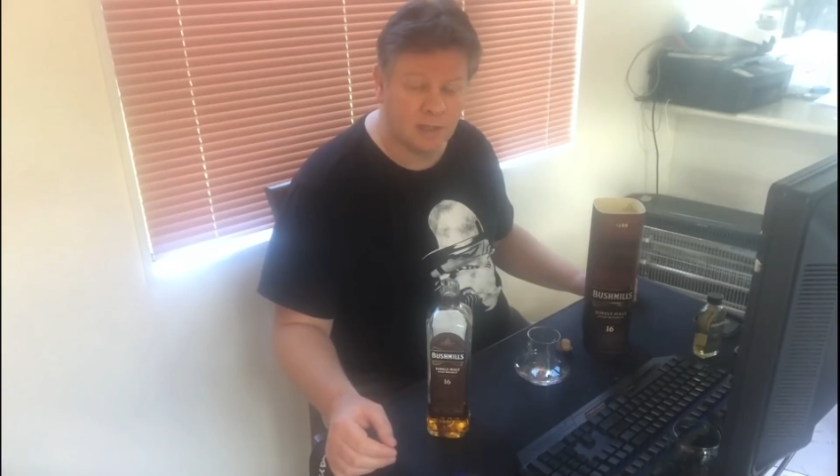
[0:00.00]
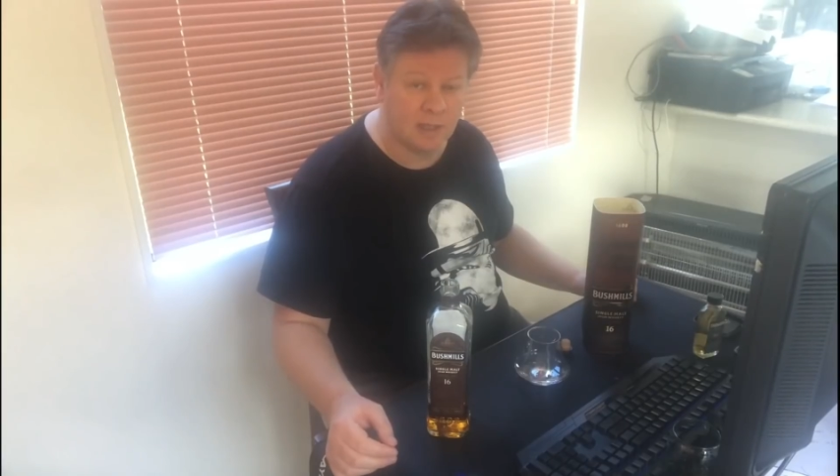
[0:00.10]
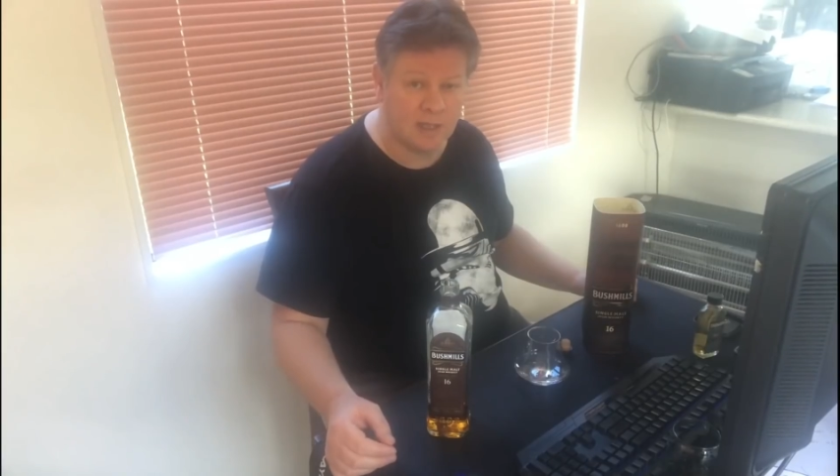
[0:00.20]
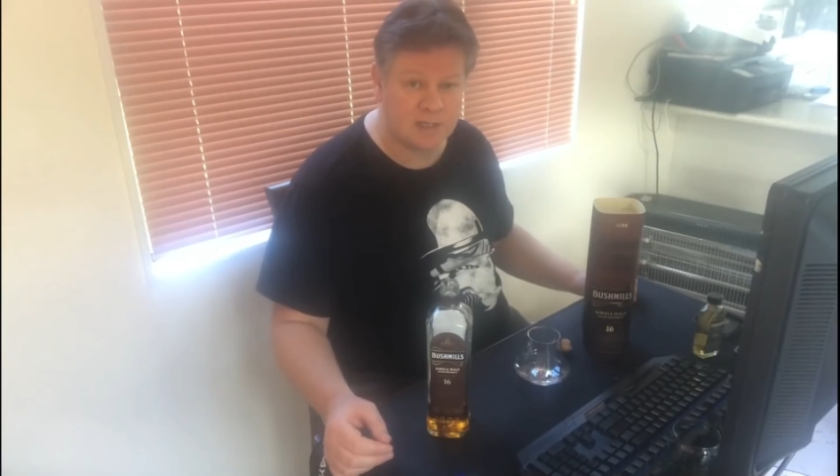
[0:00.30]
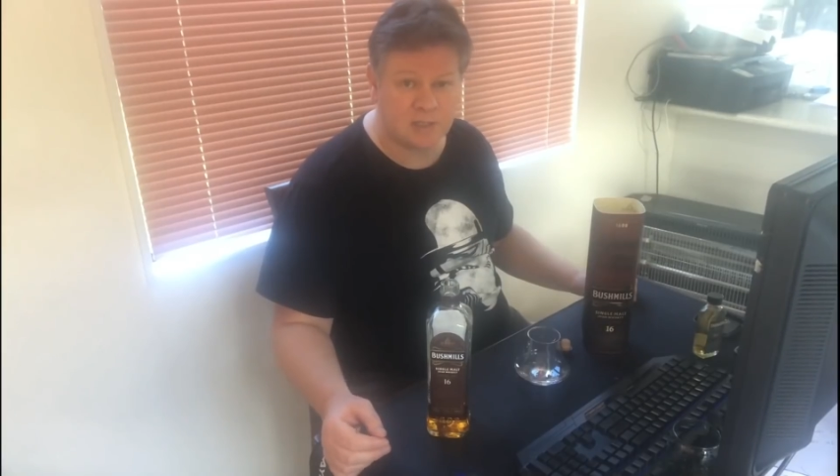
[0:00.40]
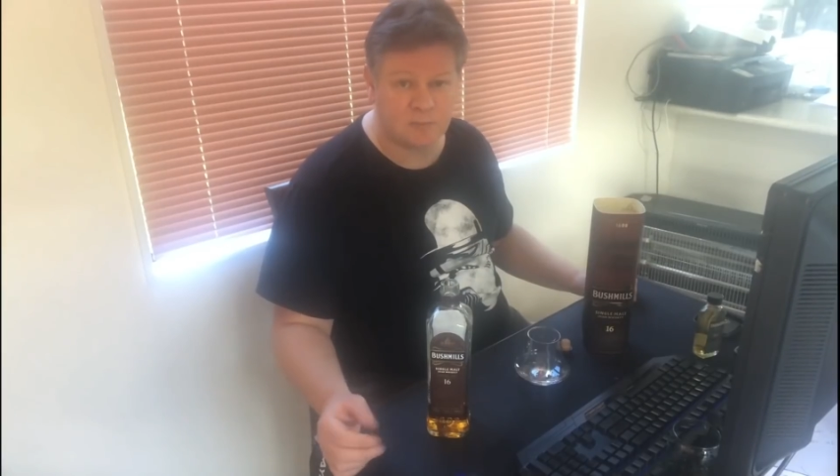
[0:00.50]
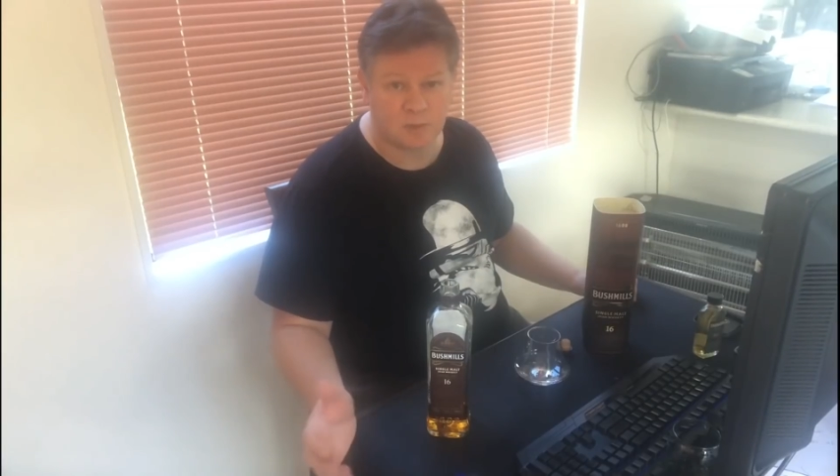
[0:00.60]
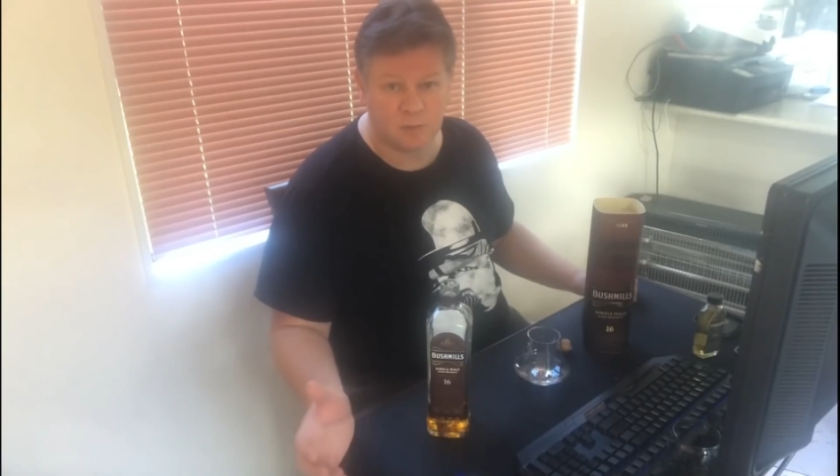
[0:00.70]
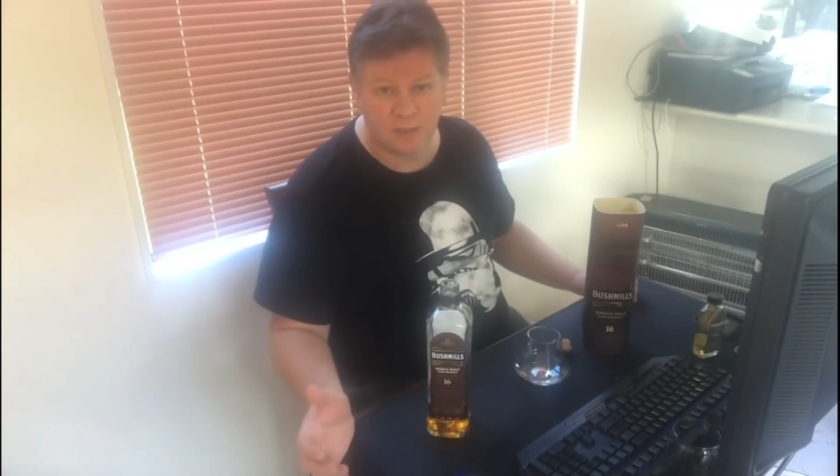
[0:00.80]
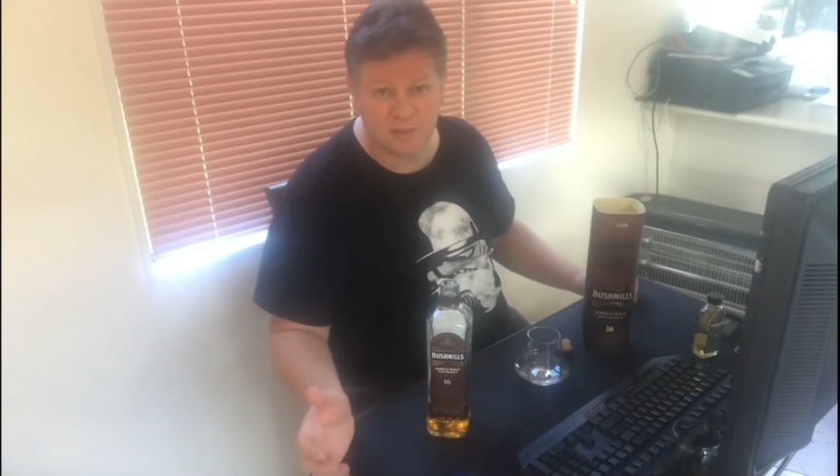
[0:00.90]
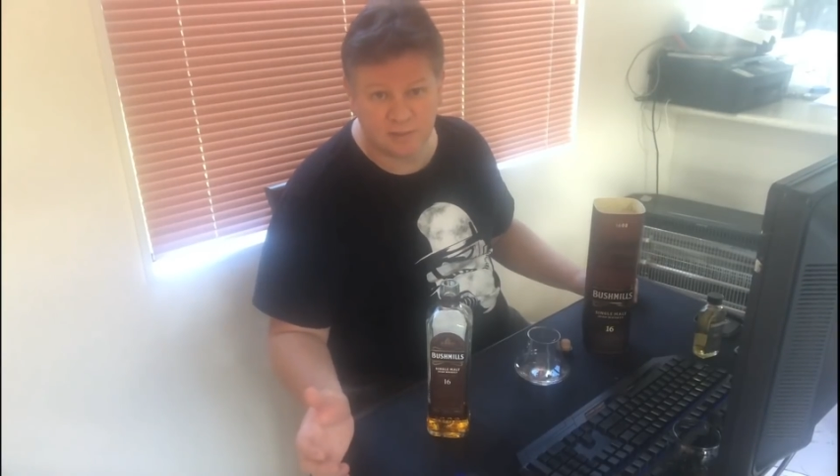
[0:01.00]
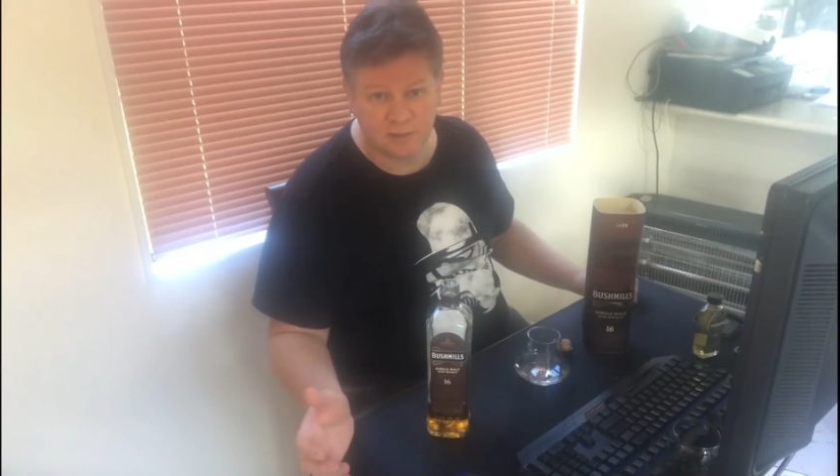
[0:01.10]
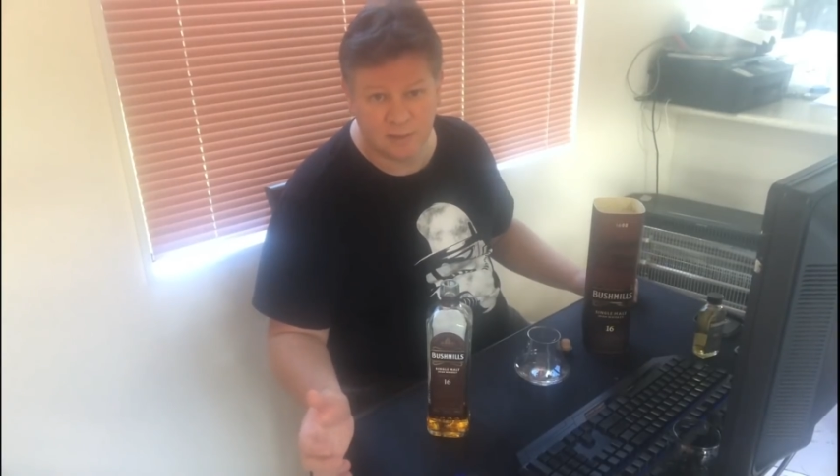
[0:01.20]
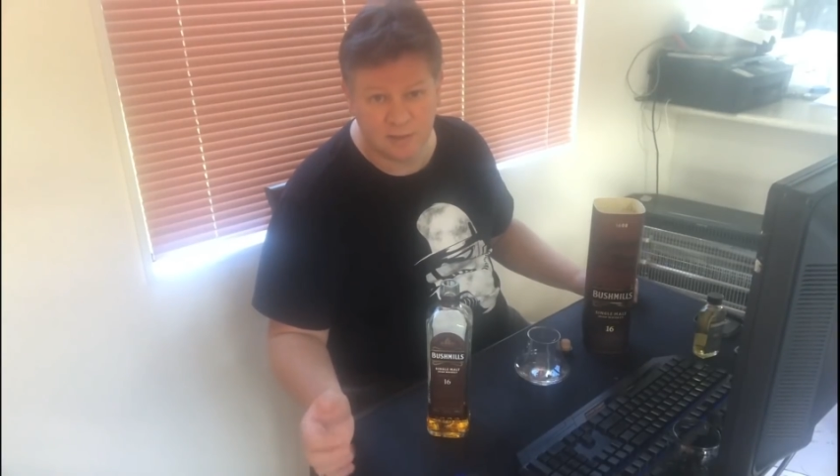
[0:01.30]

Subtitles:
a license was granted in